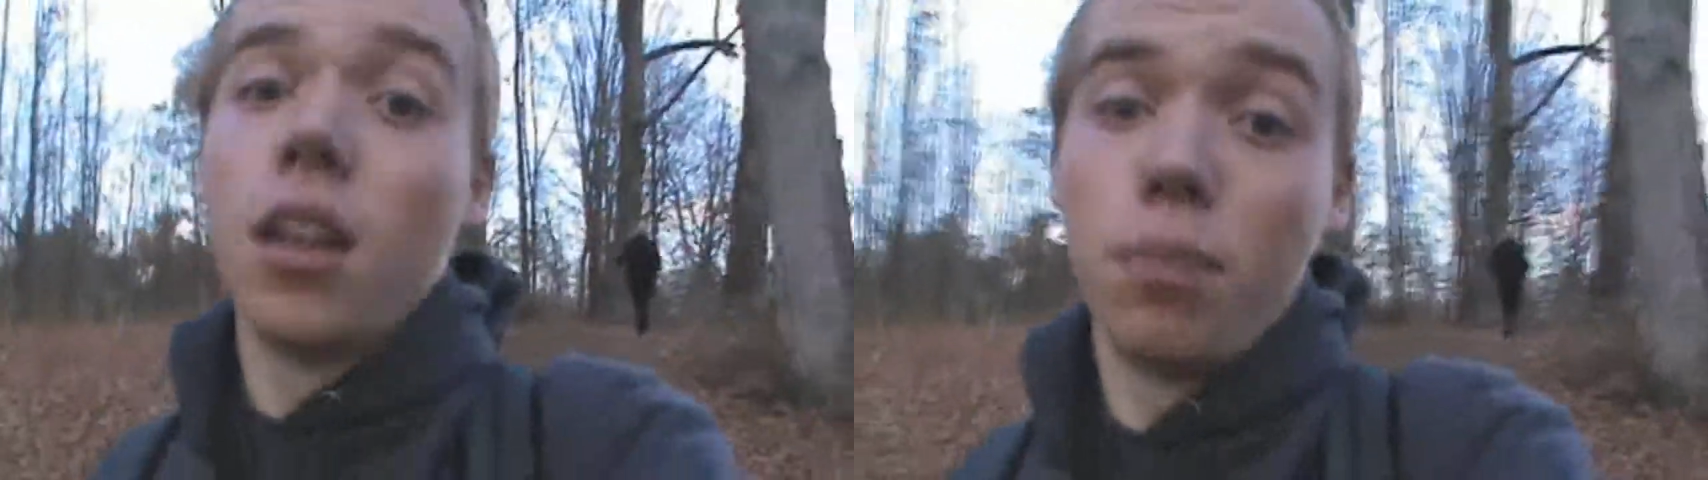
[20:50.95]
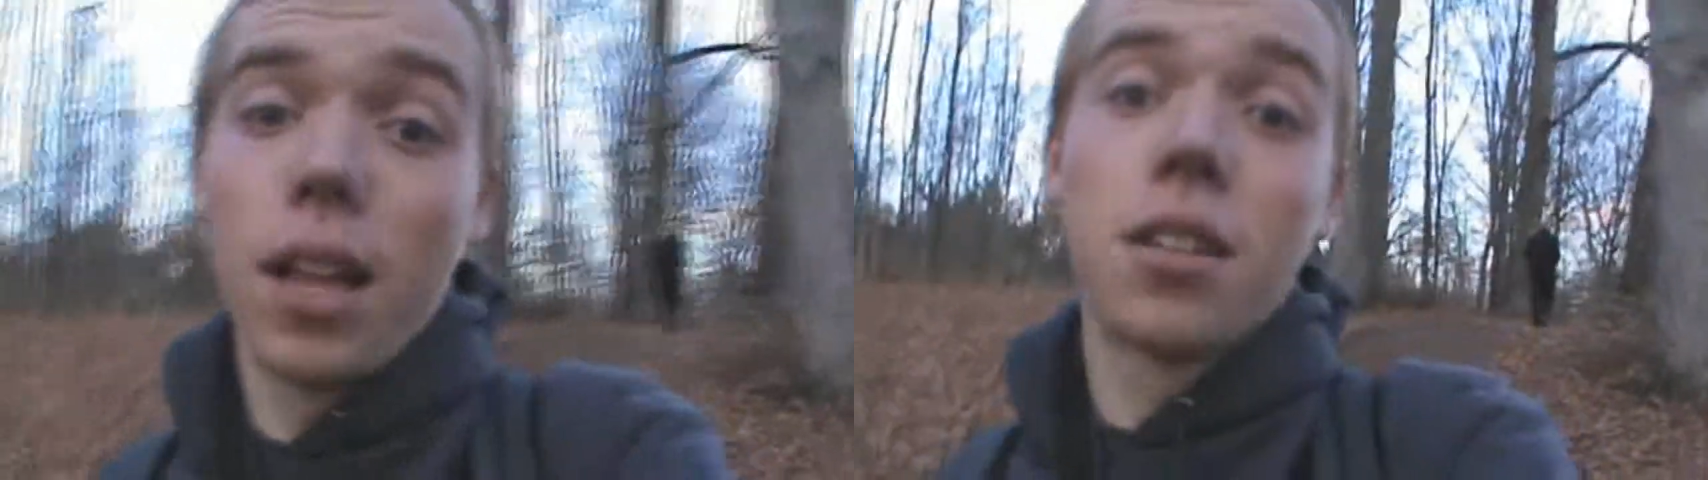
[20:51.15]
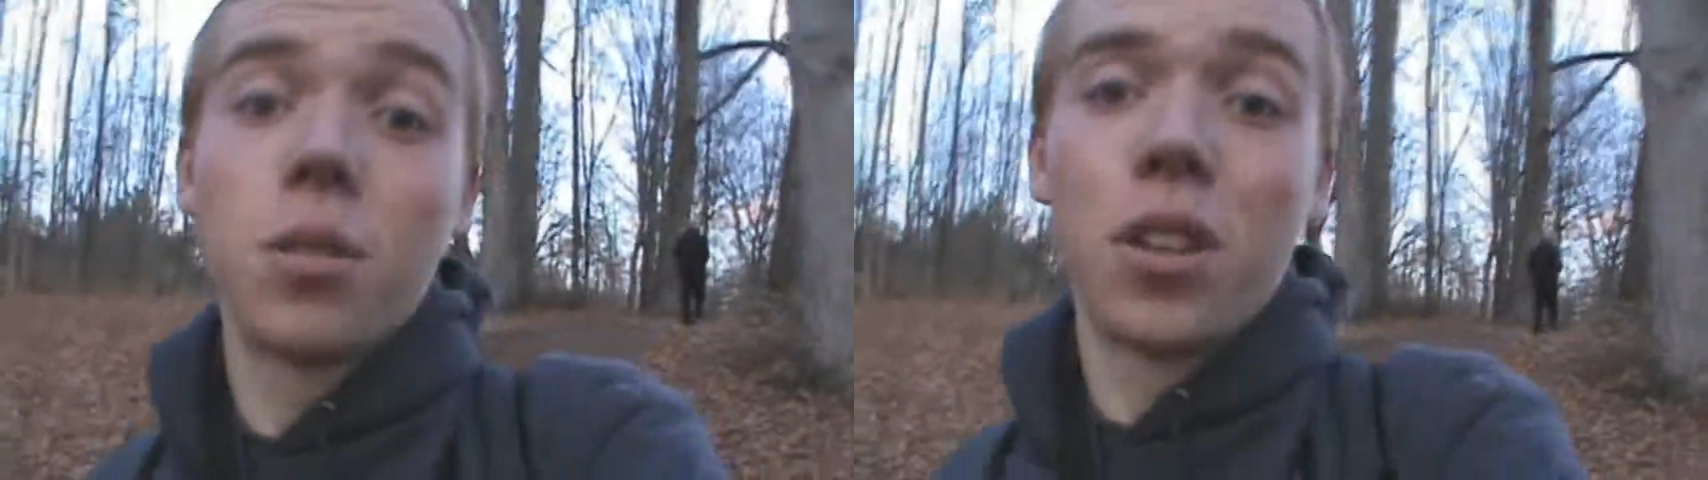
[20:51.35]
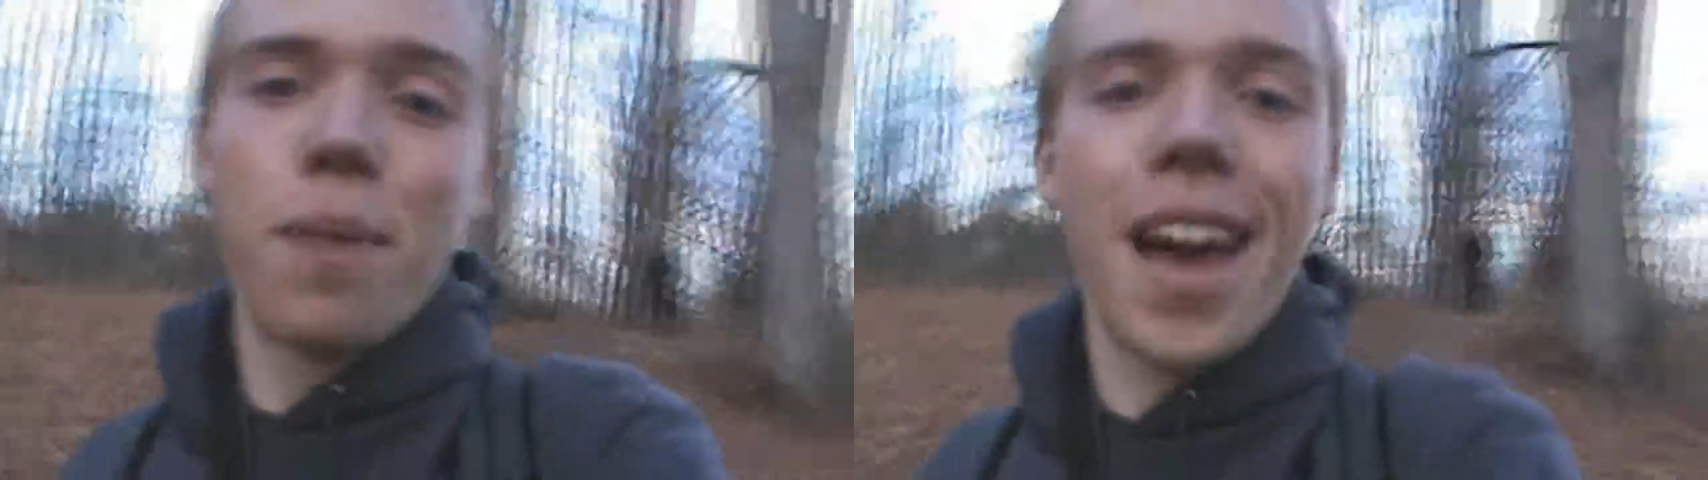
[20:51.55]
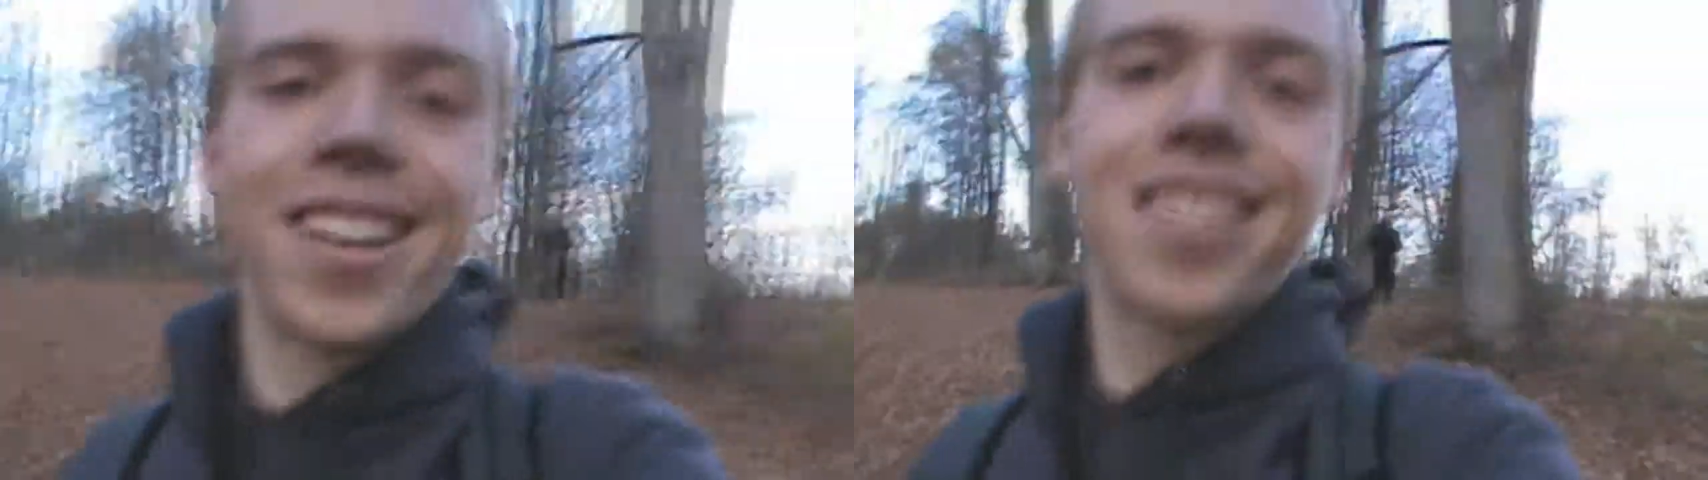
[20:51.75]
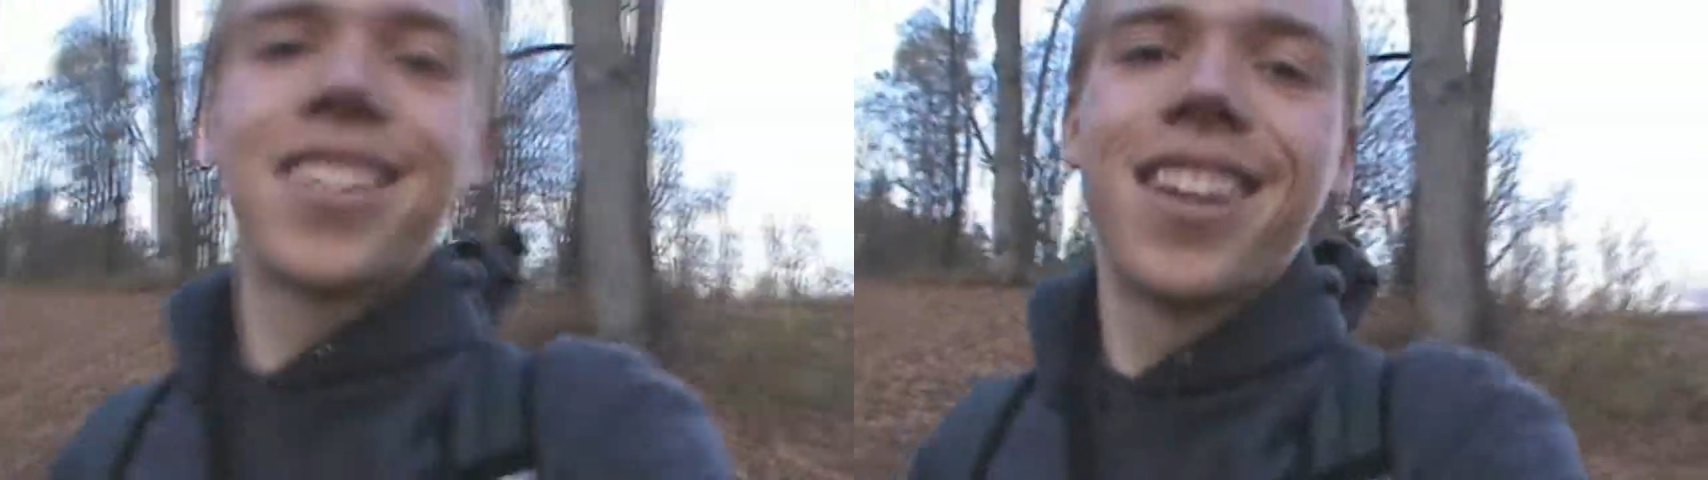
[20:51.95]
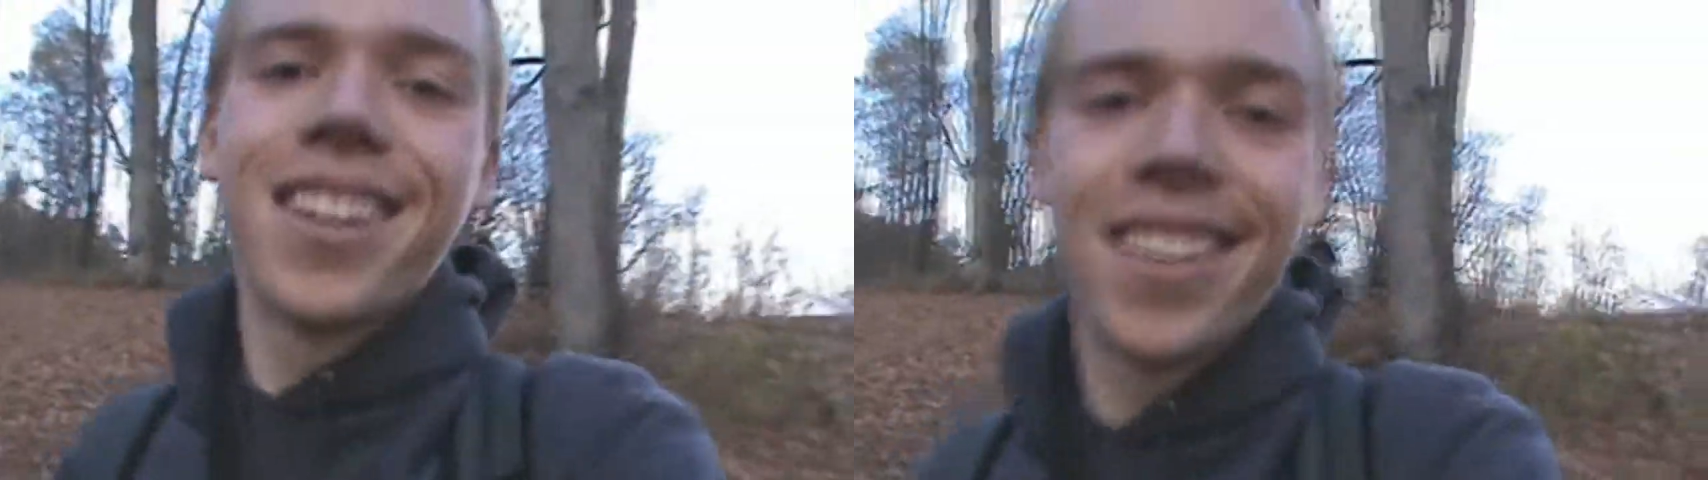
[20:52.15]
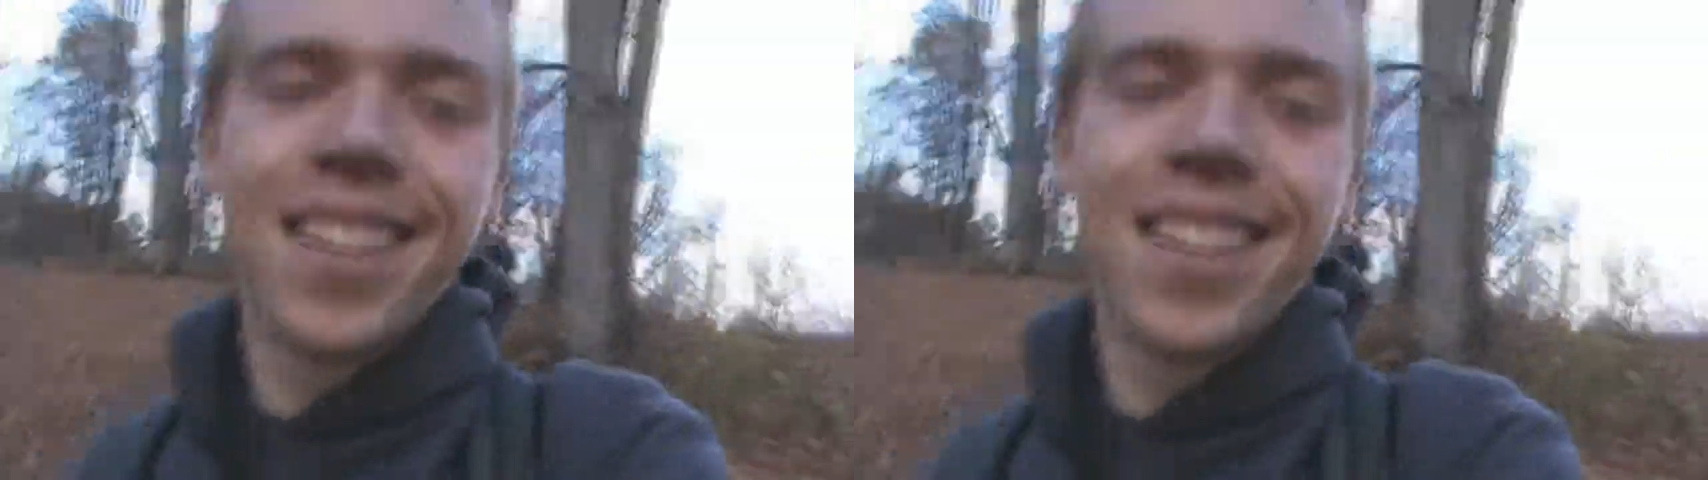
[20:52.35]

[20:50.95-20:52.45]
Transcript: a blast with the past.